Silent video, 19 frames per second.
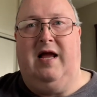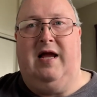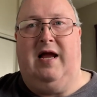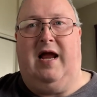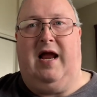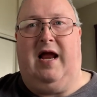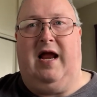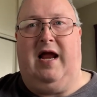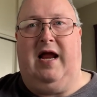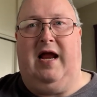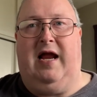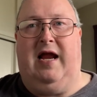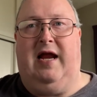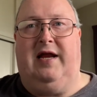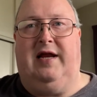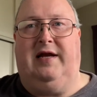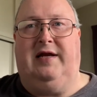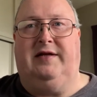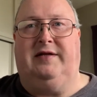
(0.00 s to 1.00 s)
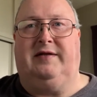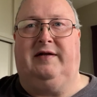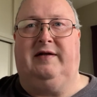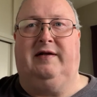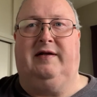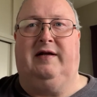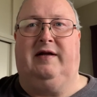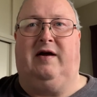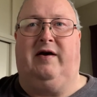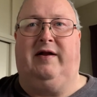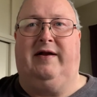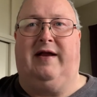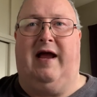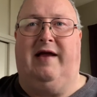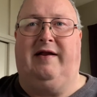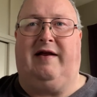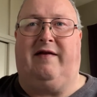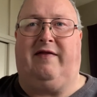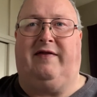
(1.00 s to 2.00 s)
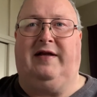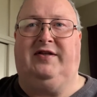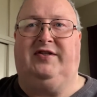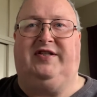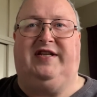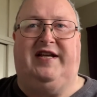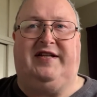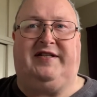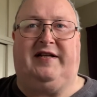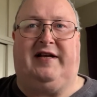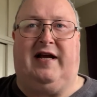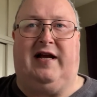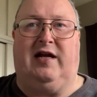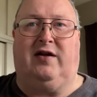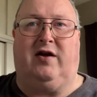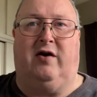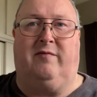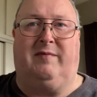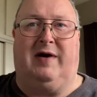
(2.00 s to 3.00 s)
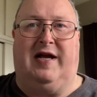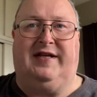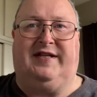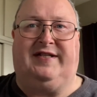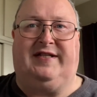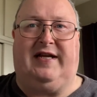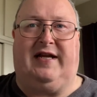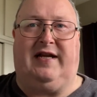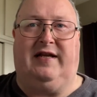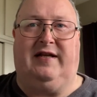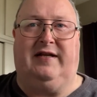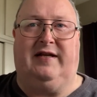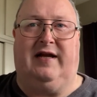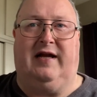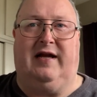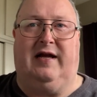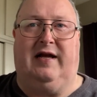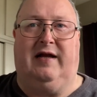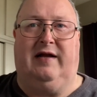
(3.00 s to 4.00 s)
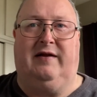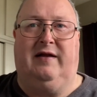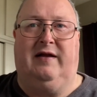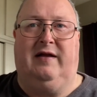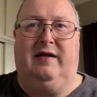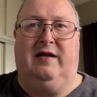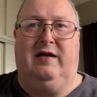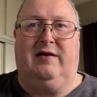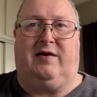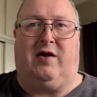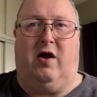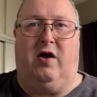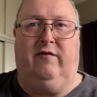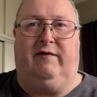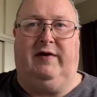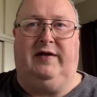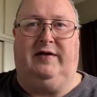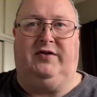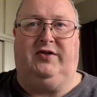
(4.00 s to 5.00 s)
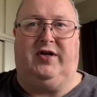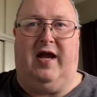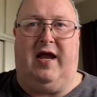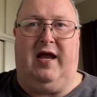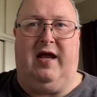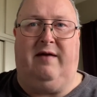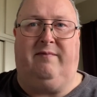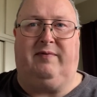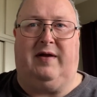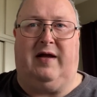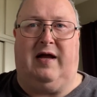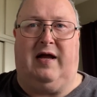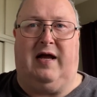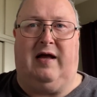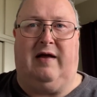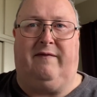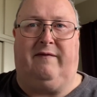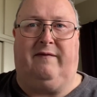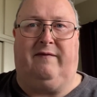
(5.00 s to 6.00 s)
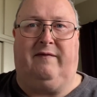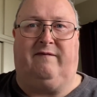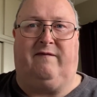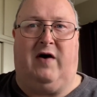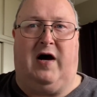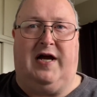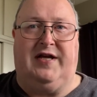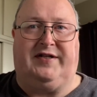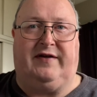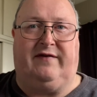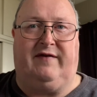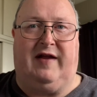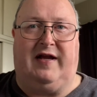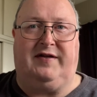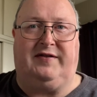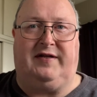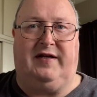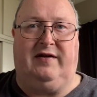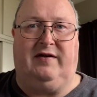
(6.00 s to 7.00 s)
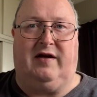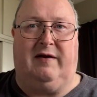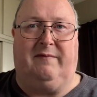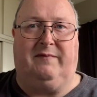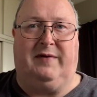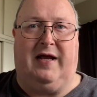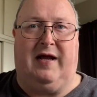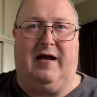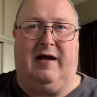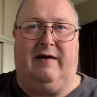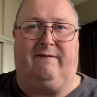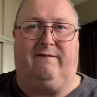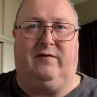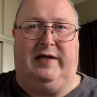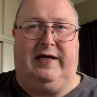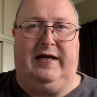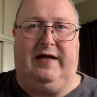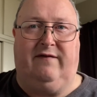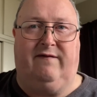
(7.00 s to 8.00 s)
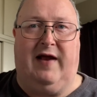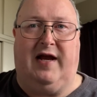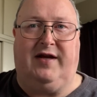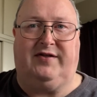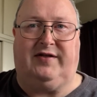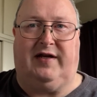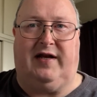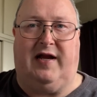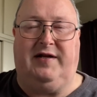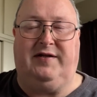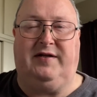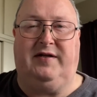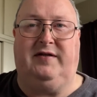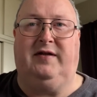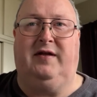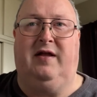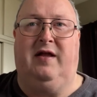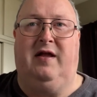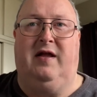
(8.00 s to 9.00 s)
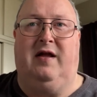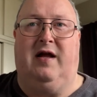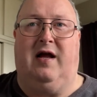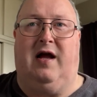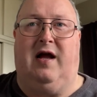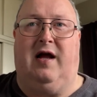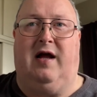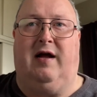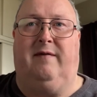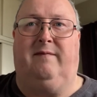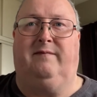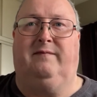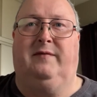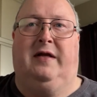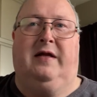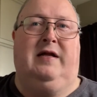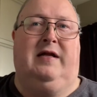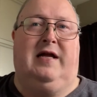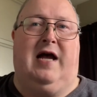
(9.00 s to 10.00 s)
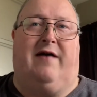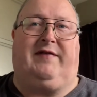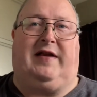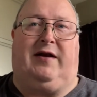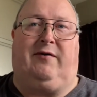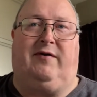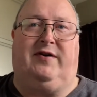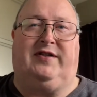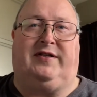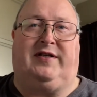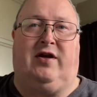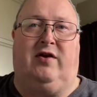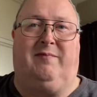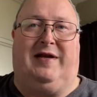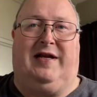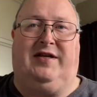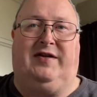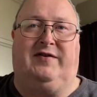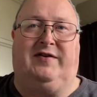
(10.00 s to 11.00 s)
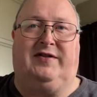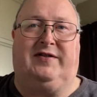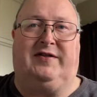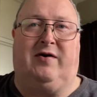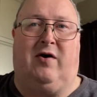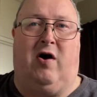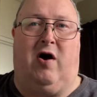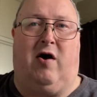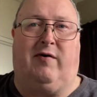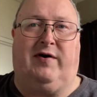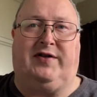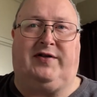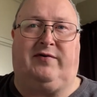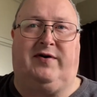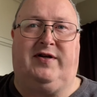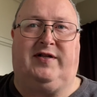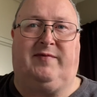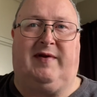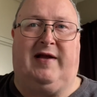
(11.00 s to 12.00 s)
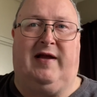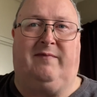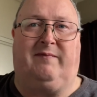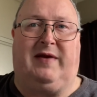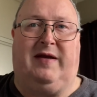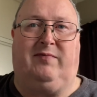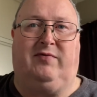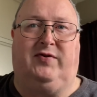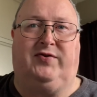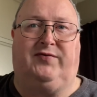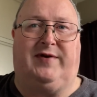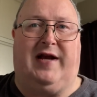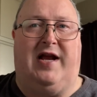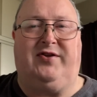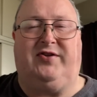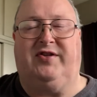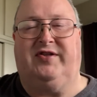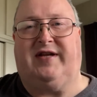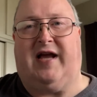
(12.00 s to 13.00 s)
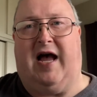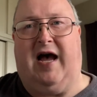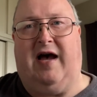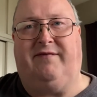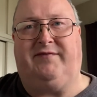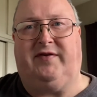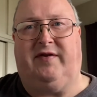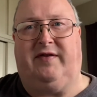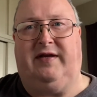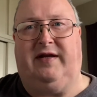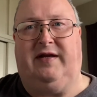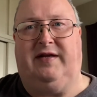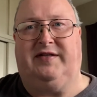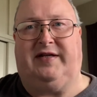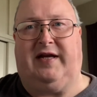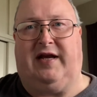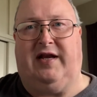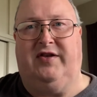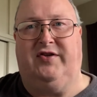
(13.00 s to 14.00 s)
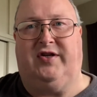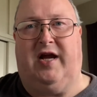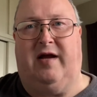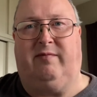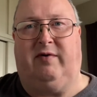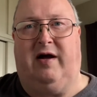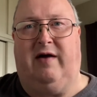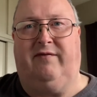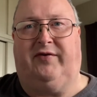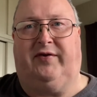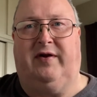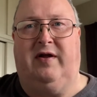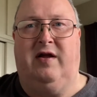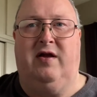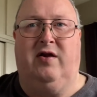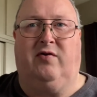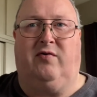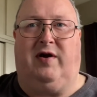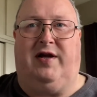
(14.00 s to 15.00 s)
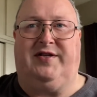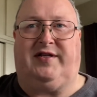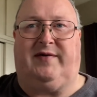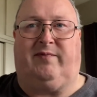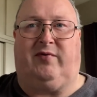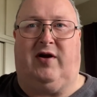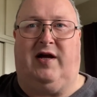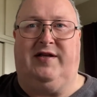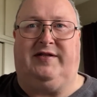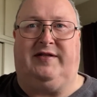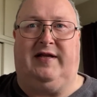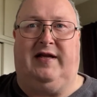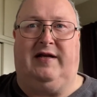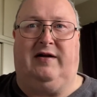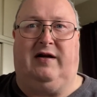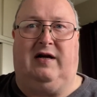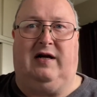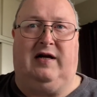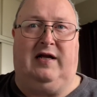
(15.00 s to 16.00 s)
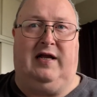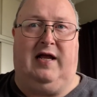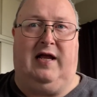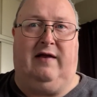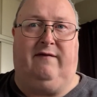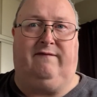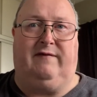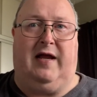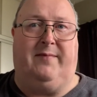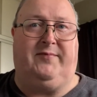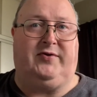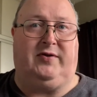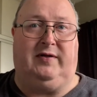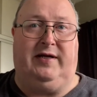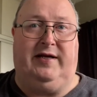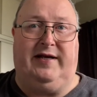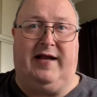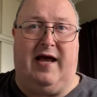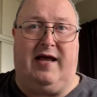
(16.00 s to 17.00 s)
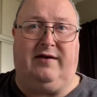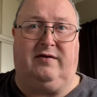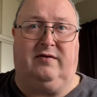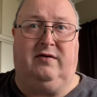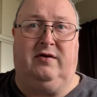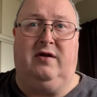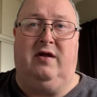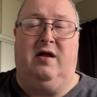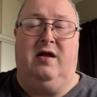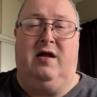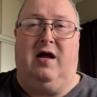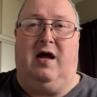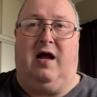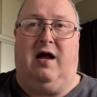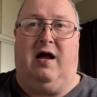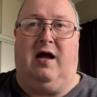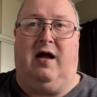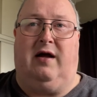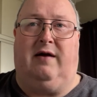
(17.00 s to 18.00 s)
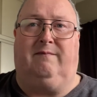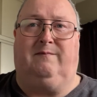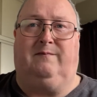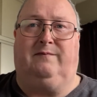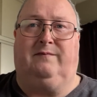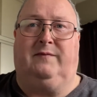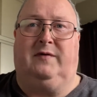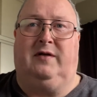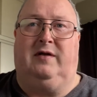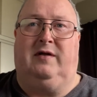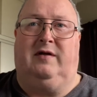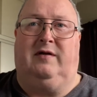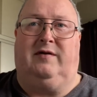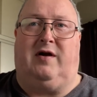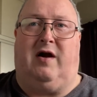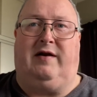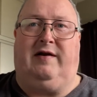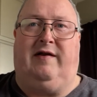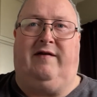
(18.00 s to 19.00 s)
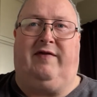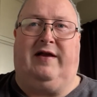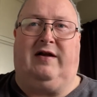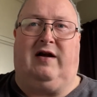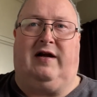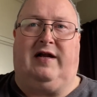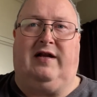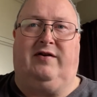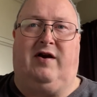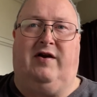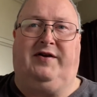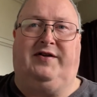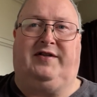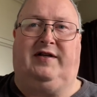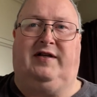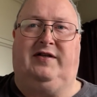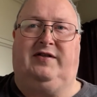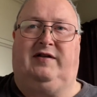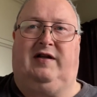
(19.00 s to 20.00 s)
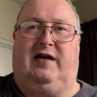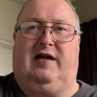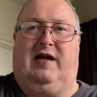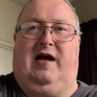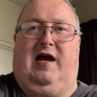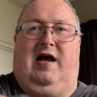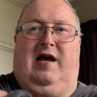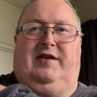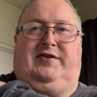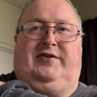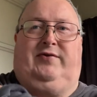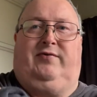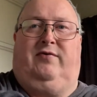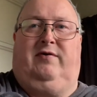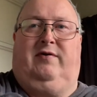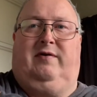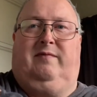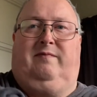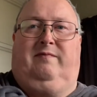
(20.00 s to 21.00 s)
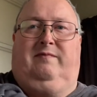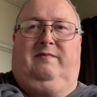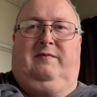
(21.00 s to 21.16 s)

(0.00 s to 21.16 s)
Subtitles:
and on other things, yesterday I got my second COVID jab, the Pfizer vaccine. I'm now fully vaccinated. After hearing so many horror stories about people's reactions after the second jab, I was quite surprised that I have absolutely none. Only thing I can notice is like a sore